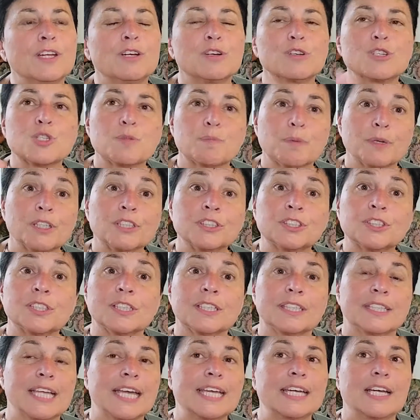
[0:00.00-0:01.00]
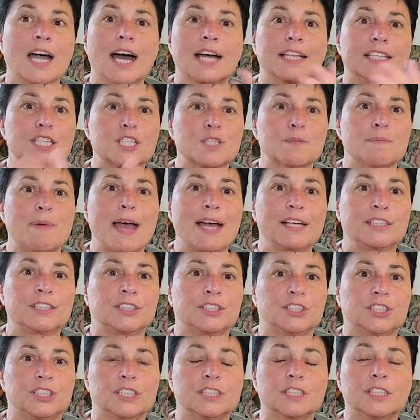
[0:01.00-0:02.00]
Spiritually, thank God, this
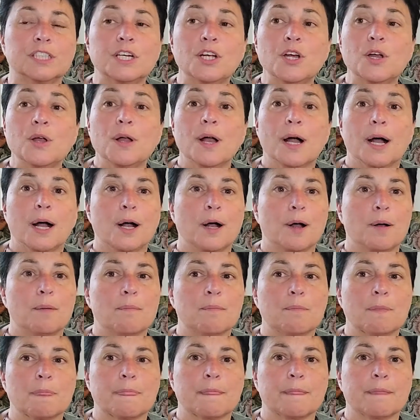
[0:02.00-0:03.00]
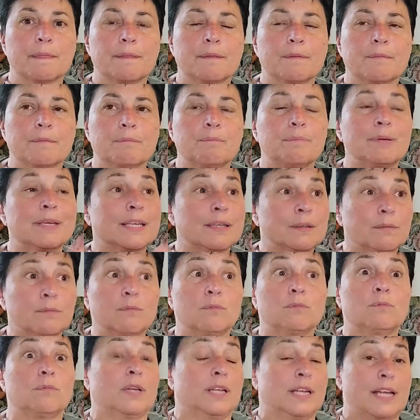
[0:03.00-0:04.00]
past year, and
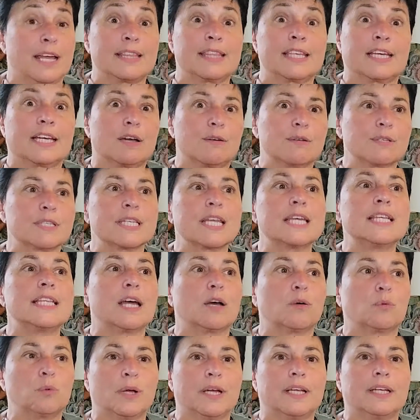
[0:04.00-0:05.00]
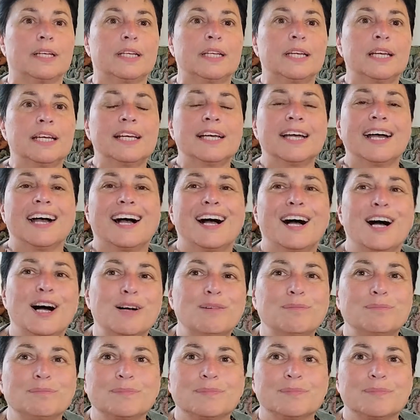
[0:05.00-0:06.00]
I think I was saying that when
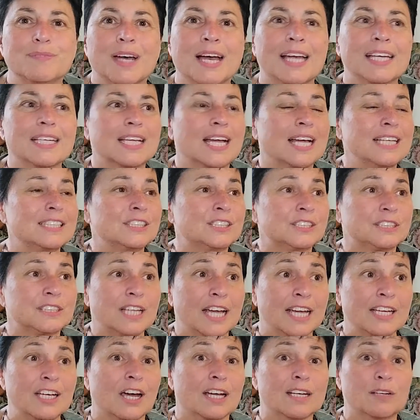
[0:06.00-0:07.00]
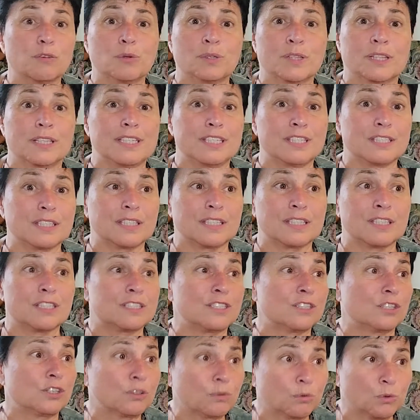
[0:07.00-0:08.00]
I got with
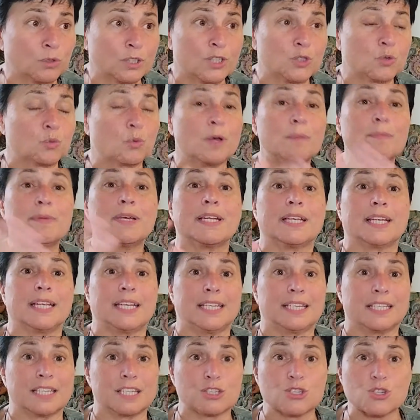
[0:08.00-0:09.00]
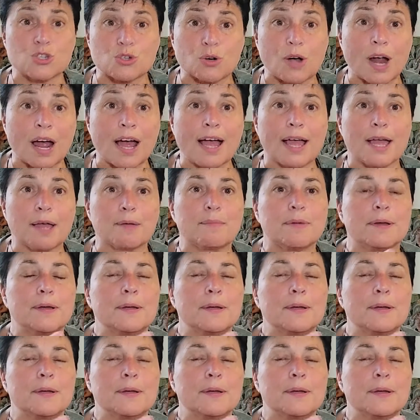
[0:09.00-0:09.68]
these women and in this tribe,